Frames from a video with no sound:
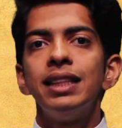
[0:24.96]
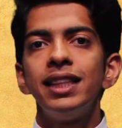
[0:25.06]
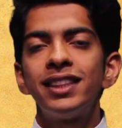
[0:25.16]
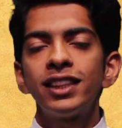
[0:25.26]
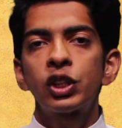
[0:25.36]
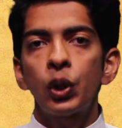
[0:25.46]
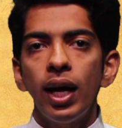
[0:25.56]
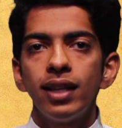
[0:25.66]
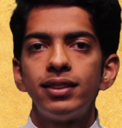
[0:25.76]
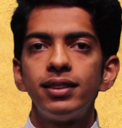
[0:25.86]
Jesus
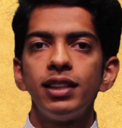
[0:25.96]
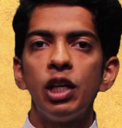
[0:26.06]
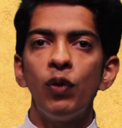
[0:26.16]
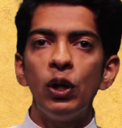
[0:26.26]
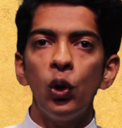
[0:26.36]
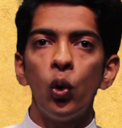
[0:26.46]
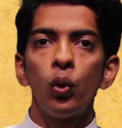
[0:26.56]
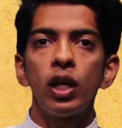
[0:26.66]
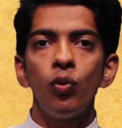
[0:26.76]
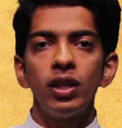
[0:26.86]
Christ, even
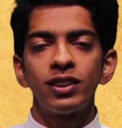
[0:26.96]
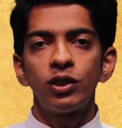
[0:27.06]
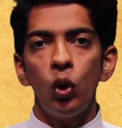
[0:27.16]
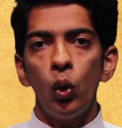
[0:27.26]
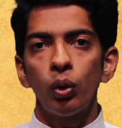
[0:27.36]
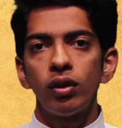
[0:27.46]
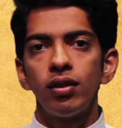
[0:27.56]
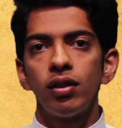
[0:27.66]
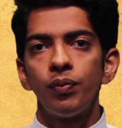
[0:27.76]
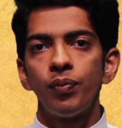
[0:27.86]
though He was God,
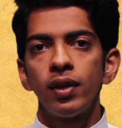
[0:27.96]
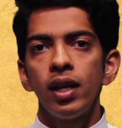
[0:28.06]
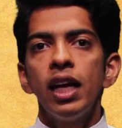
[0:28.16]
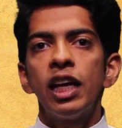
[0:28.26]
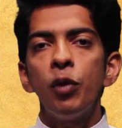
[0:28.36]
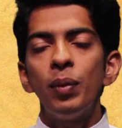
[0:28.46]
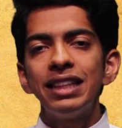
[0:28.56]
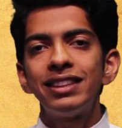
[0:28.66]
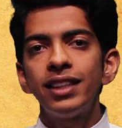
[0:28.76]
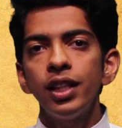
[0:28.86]
He
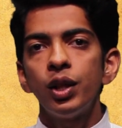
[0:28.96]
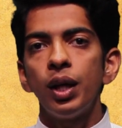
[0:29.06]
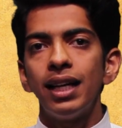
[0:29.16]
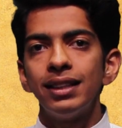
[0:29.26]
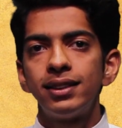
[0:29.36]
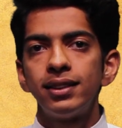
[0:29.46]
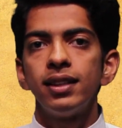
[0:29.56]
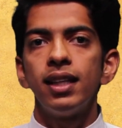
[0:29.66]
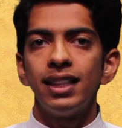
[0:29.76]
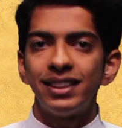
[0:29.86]
ministered us
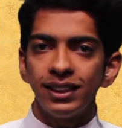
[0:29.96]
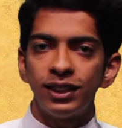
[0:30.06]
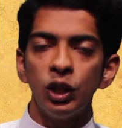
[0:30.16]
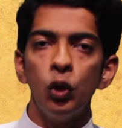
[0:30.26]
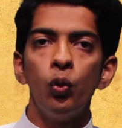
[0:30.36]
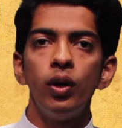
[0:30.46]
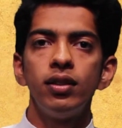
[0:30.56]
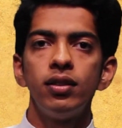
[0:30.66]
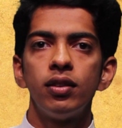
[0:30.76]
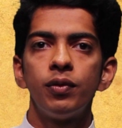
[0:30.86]
as a
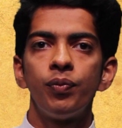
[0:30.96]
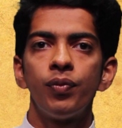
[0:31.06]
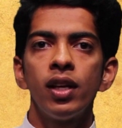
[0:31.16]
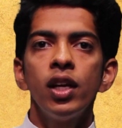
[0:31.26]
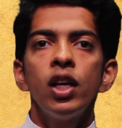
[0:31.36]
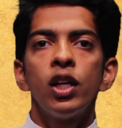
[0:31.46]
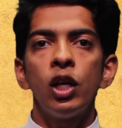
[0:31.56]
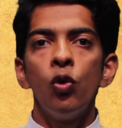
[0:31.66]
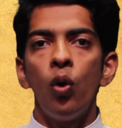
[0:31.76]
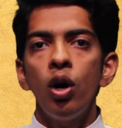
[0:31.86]
servant.
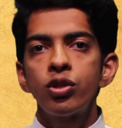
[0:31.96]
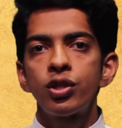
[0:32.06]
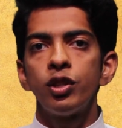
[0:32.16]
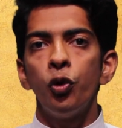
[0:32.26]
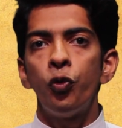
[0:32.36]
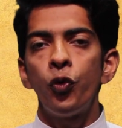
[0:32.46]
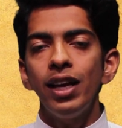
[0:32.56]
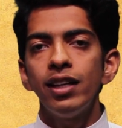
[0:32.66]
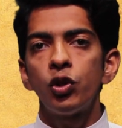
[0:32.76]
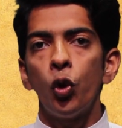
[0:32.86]
He washed the
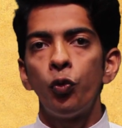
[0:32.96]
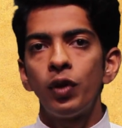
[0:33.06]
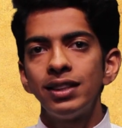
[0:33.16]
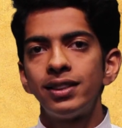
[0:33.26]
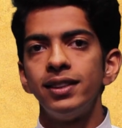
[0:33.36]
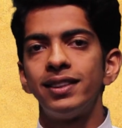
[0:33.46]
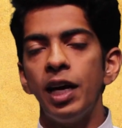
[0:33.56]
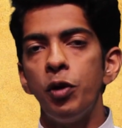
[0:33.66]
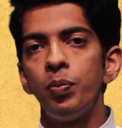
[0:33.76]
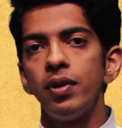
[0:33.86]
feet of His
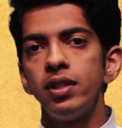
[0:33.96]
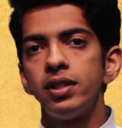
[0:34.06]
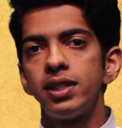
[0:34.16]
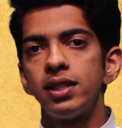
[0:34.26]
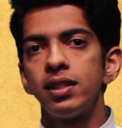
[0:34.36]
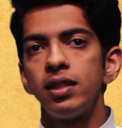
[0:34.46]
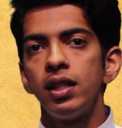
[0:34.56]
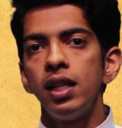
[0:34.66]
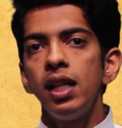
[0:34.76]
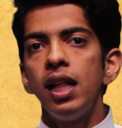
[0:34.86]
disciples
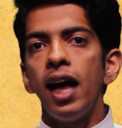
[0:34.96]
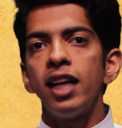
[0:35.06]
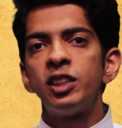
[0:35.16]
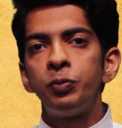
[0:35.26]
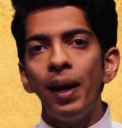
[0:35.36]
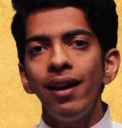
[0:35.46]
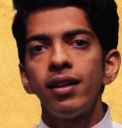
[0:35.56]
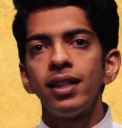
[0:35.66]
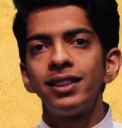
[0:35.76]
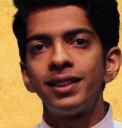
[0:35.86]
and spent
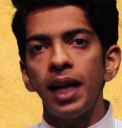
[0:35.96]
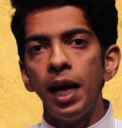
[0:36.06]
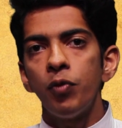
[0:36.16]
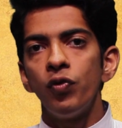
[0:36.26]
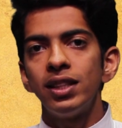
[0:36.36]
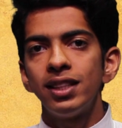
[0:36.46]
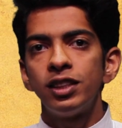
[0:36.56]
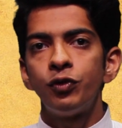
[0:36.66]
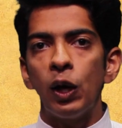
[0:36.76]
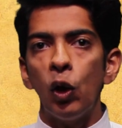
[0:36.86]
His time with
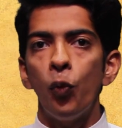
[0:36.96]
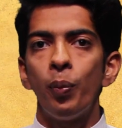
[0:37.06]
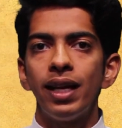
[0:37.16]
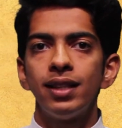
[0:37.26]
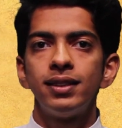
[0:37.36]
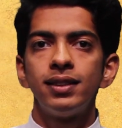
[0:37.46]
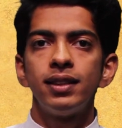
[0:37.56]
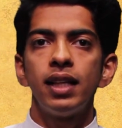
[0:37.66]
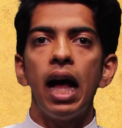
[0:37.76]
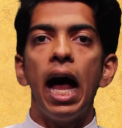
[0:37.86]
His fellow beings
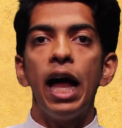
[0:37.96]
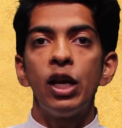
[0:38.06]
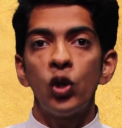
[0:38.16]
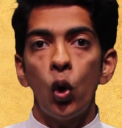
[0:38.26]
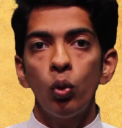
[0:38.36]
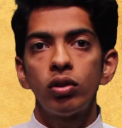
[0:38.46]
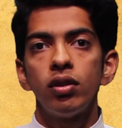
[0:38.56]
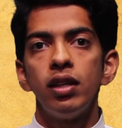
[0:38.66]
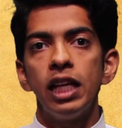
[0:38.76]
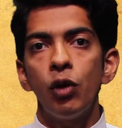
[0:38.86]
and not
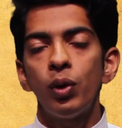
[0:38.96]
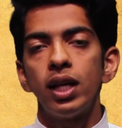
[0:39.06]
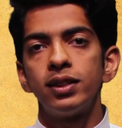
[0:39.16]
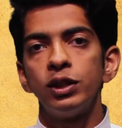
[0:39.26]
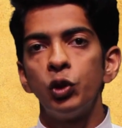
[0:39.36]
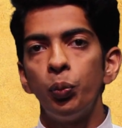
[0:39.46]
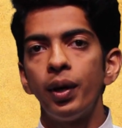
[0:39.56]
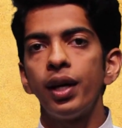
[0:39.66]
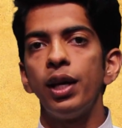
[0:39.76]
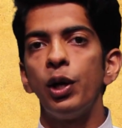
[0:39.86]
lived as a
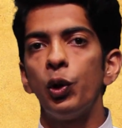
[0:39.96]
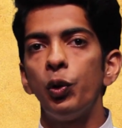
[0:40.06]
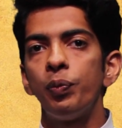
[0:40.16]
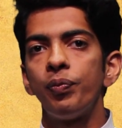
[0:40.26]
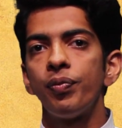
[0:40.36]
superhero.